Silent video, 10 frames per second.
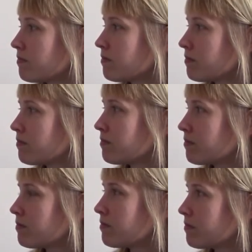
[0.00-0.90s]

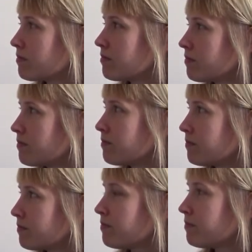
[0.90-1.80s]

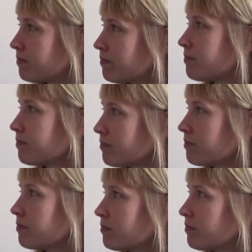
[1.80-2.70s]

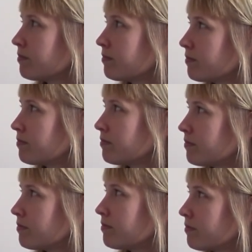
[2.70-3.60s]

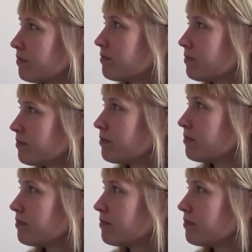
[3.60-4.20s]
The person shown says nothing.